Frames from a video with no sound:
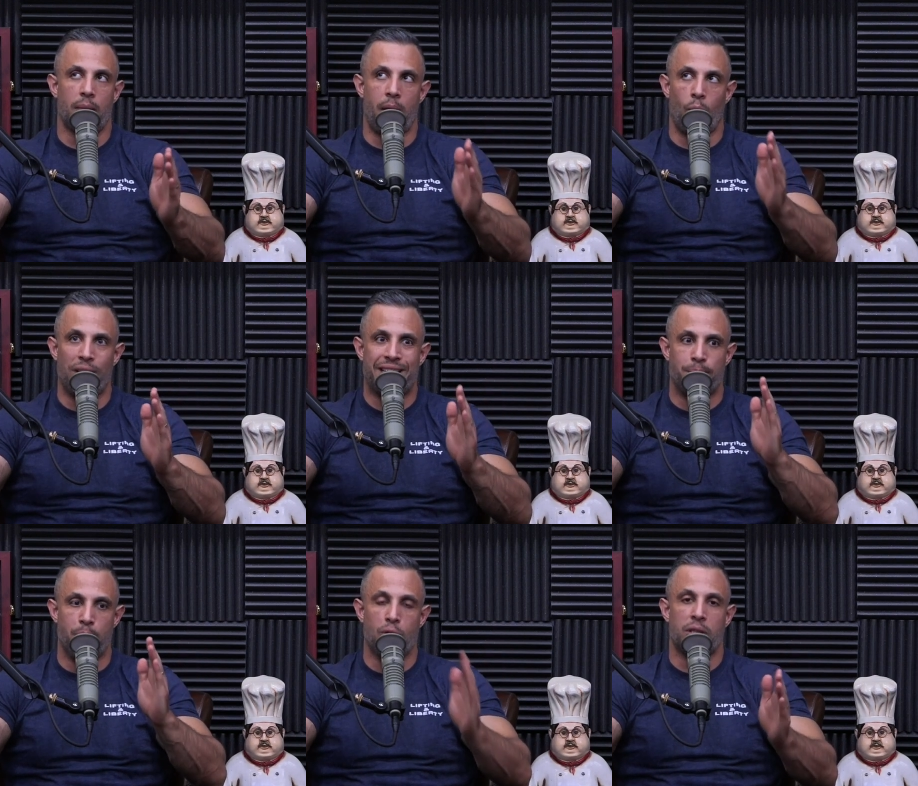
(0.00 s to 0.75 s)
Speaker 1: about what's
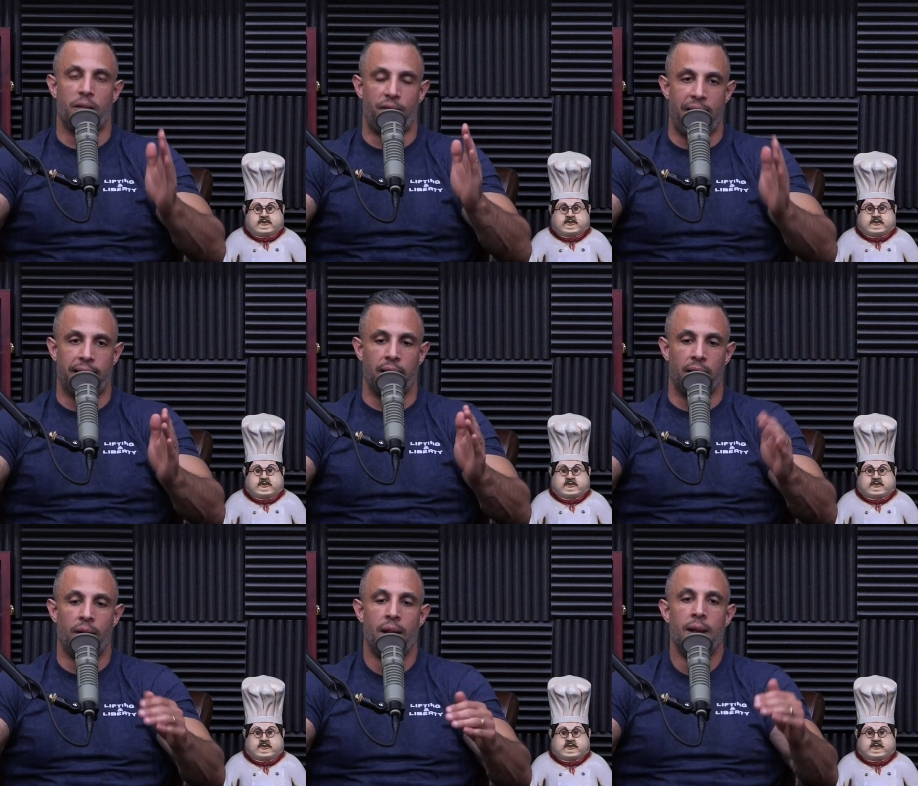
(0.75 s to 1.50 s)
most
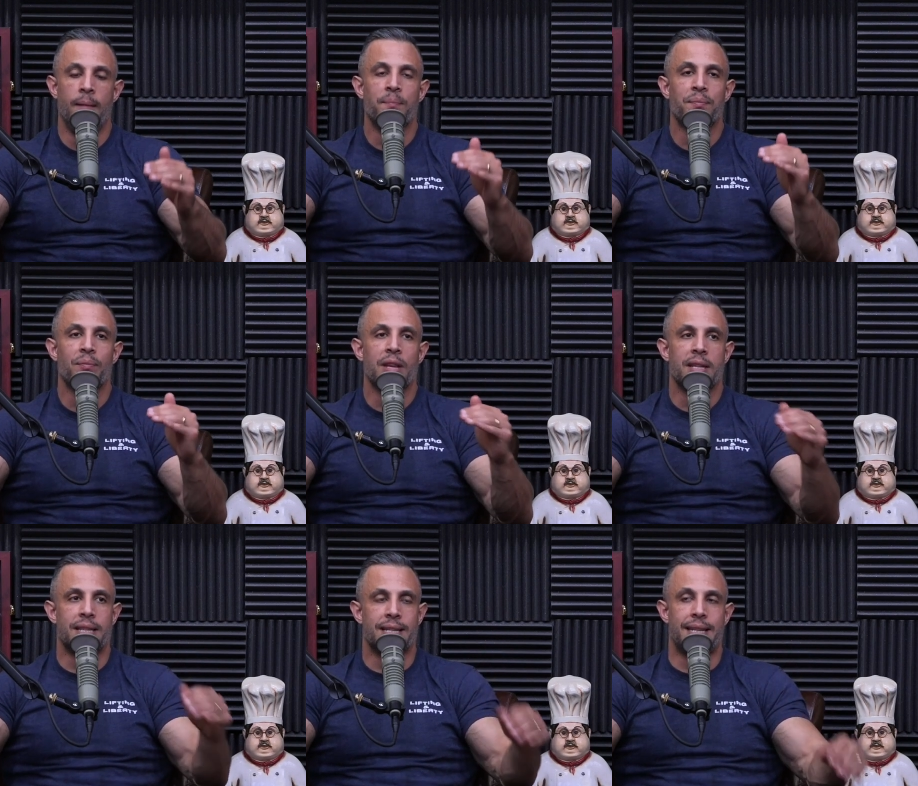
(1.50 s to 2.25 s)
effective,
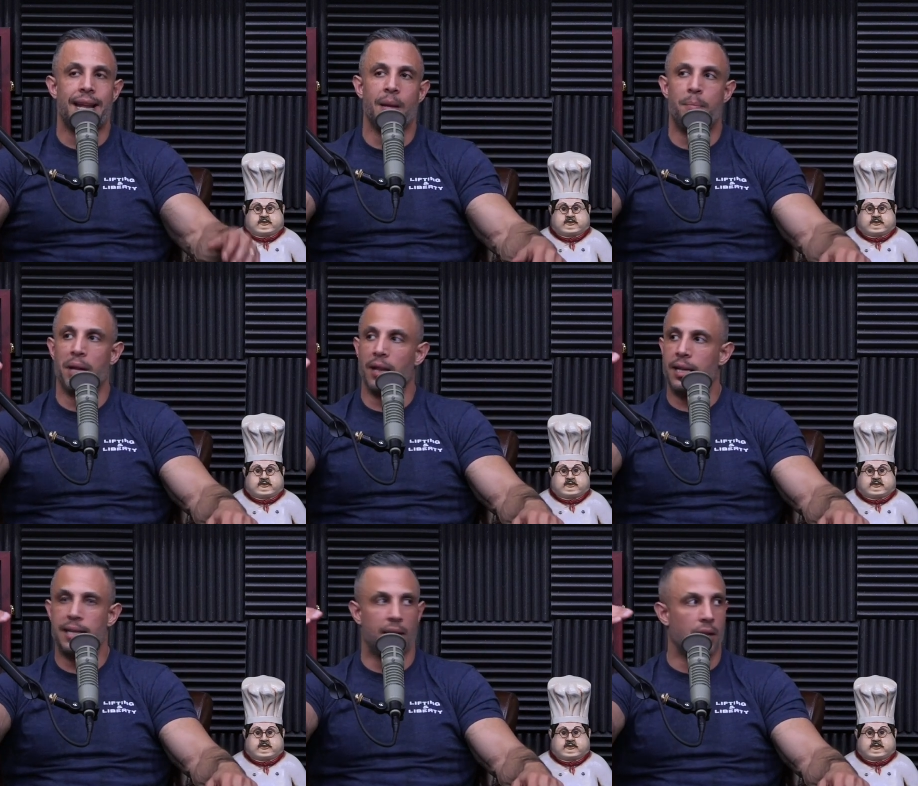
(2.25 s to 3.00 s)
sustainability
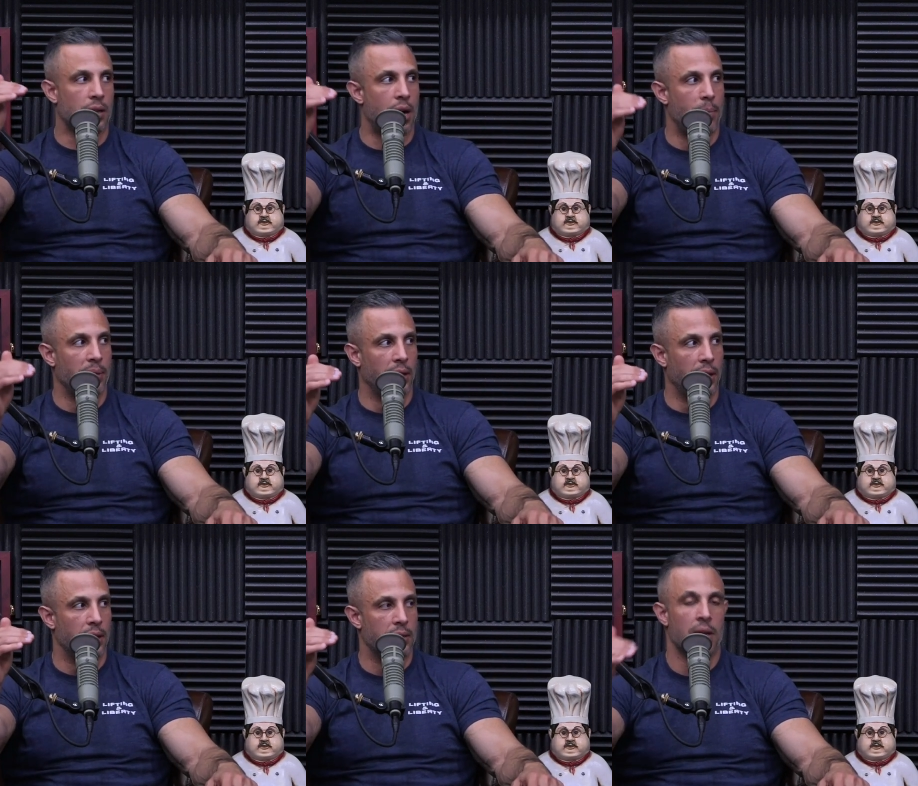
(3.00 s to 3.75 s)
is at the top of the
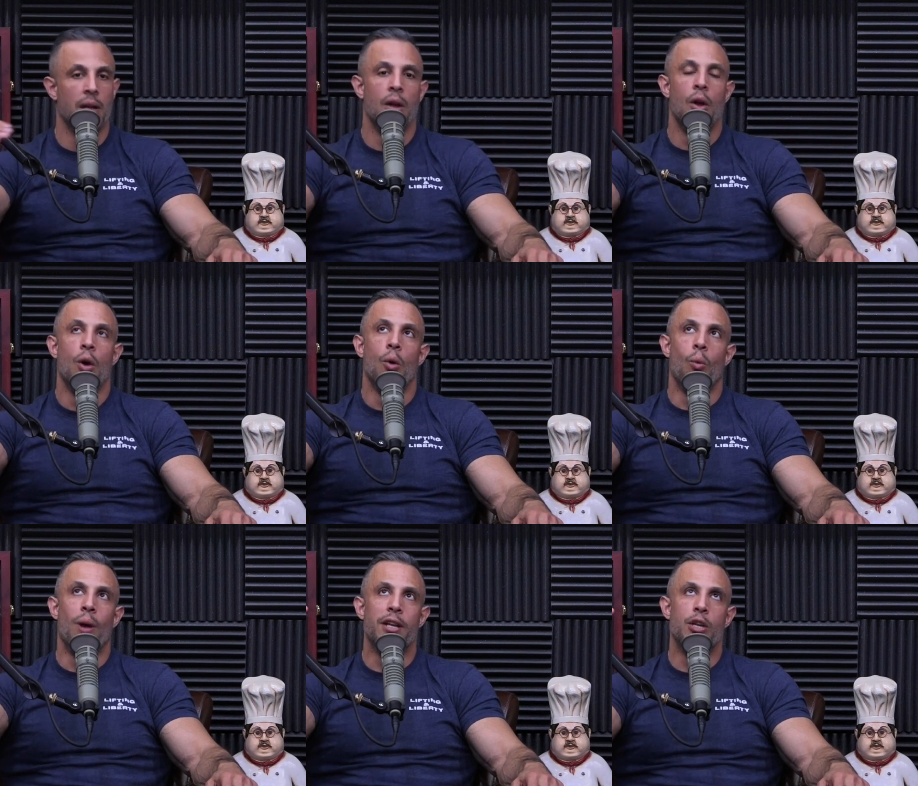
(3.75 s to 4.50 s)
list
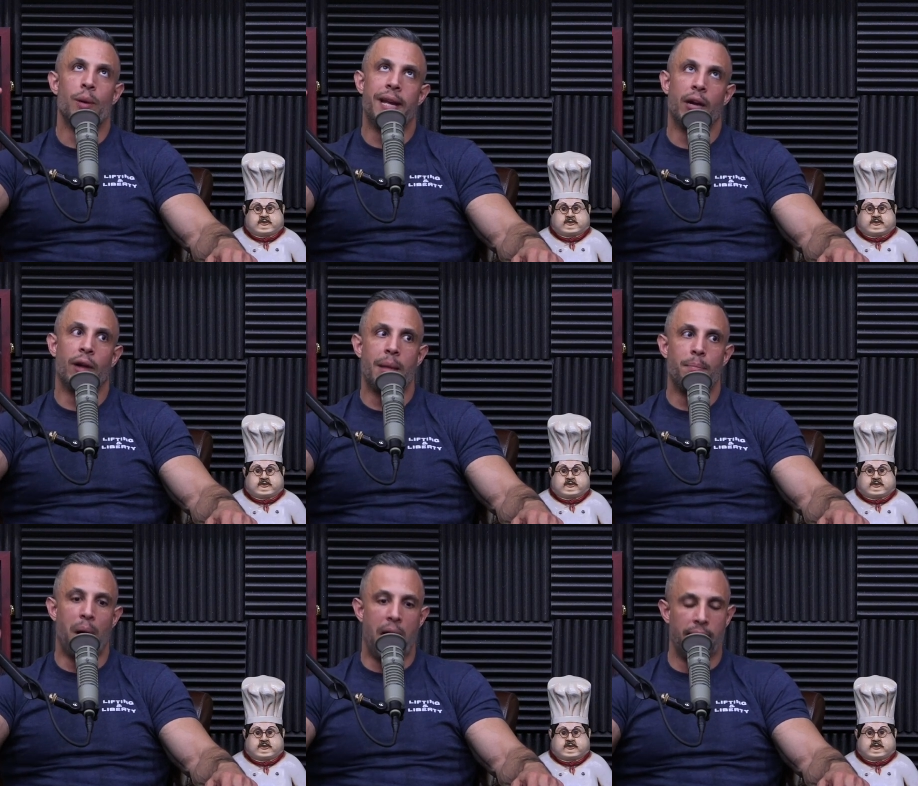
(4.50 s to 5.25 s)
when you hear a
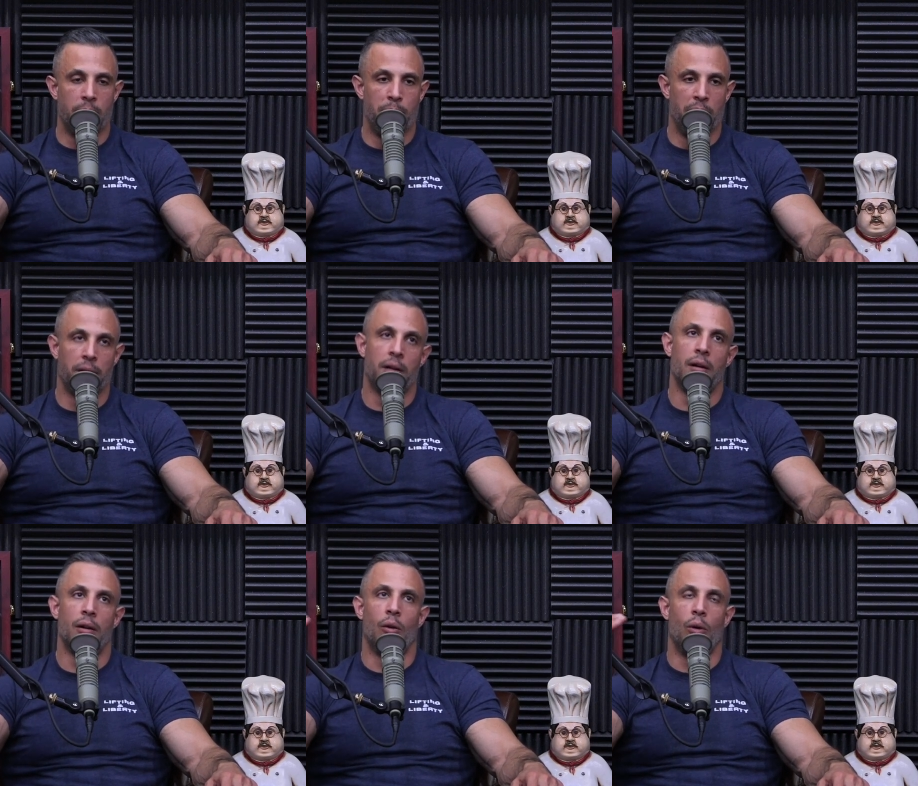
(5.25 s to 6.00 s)

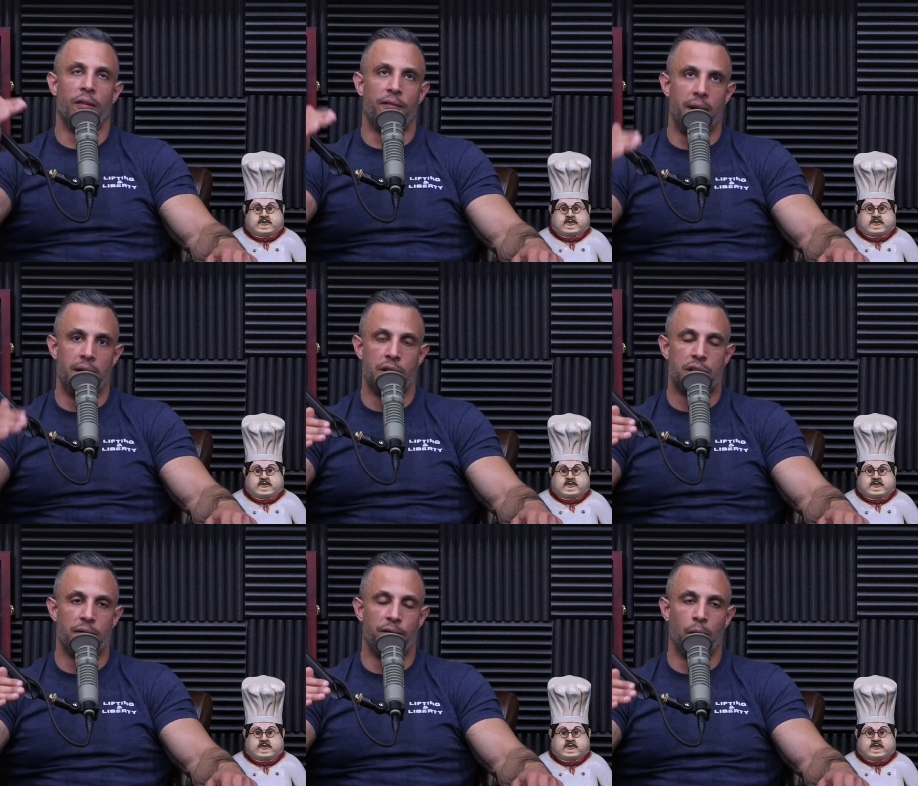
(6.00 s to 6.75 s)
bodybuilder or fitness
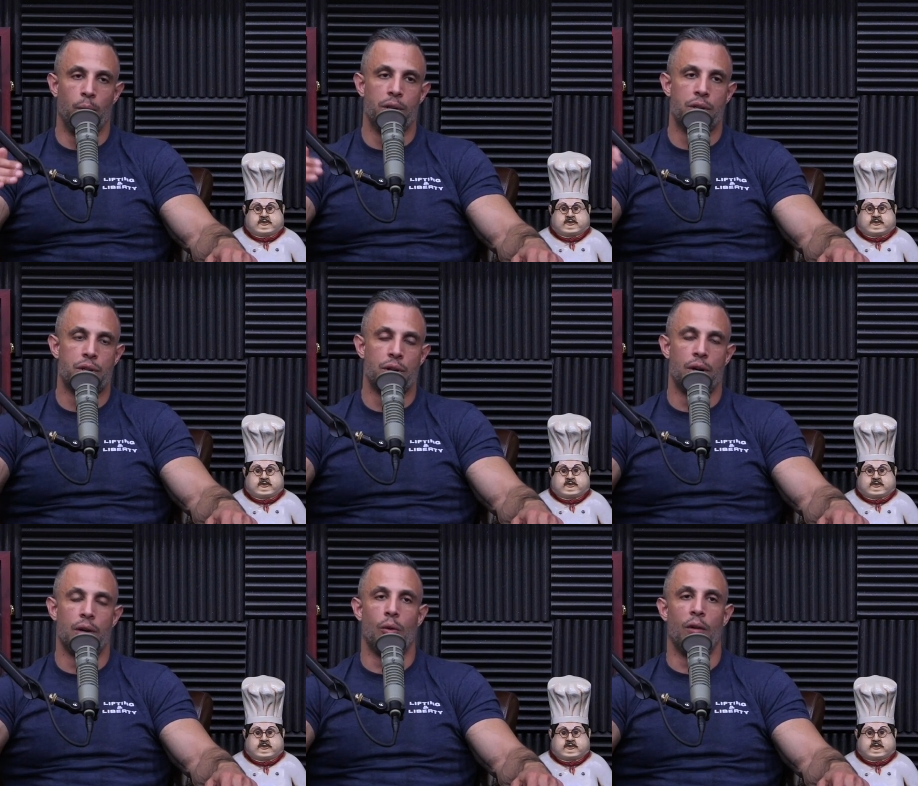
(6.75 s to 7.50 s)

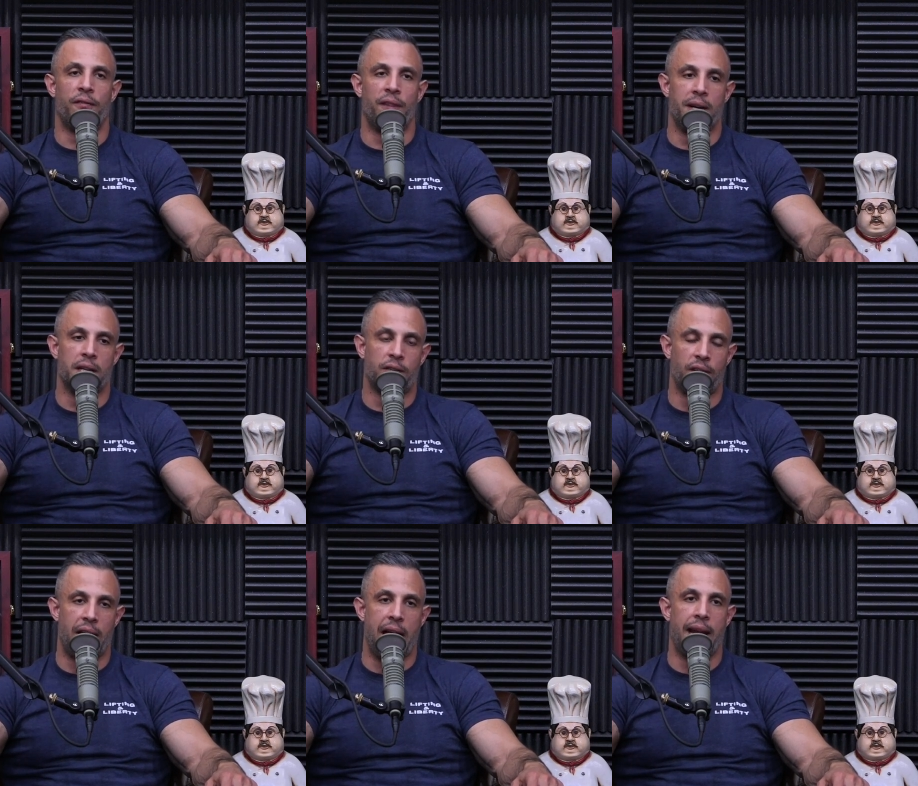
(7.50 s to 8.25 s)
influencer or fitness
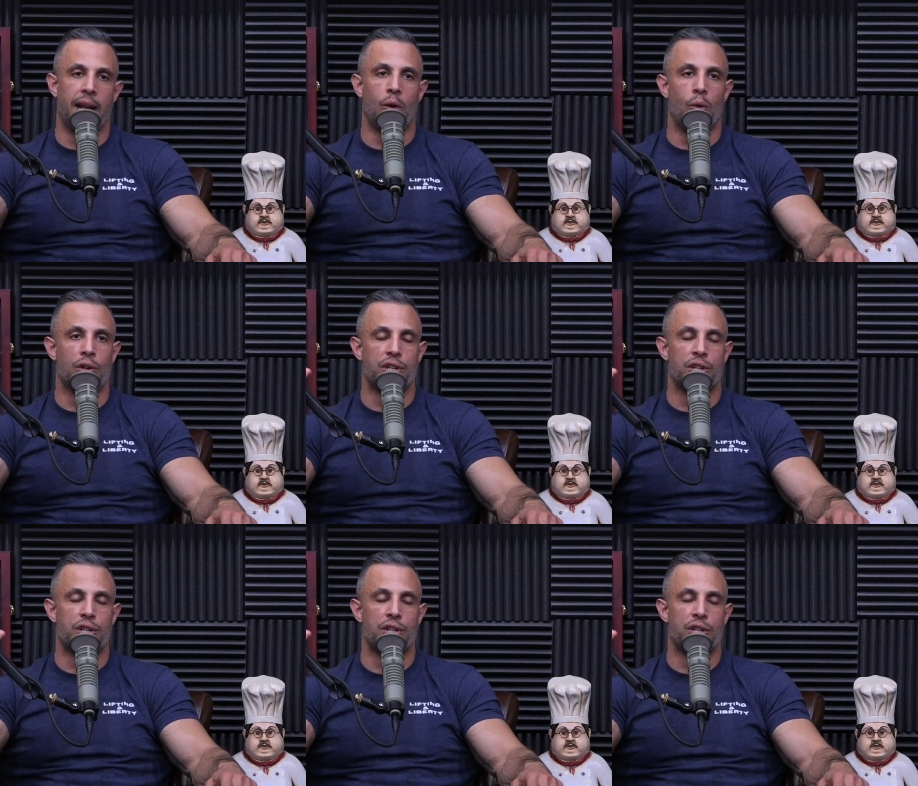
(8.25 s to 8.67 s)
fanatic or